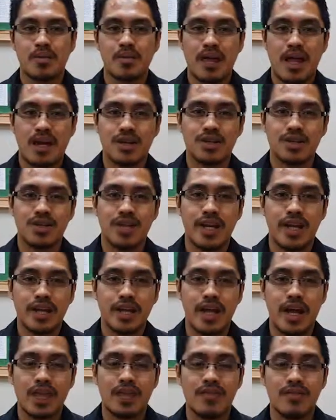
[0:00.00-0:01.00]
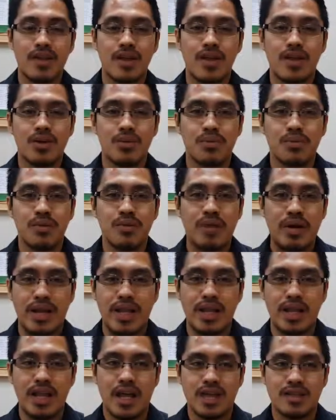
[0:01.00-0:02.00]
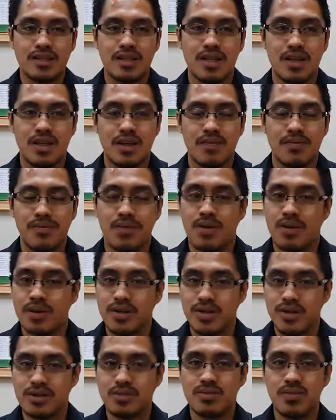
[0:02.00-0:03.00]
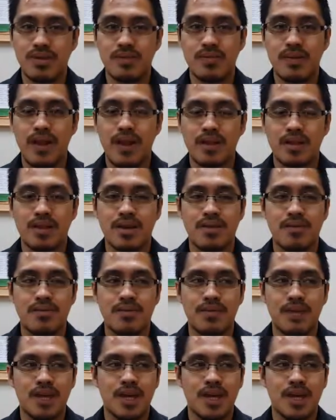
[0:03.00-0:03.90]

but actually at the end of the day you would realize that if you are just reflective,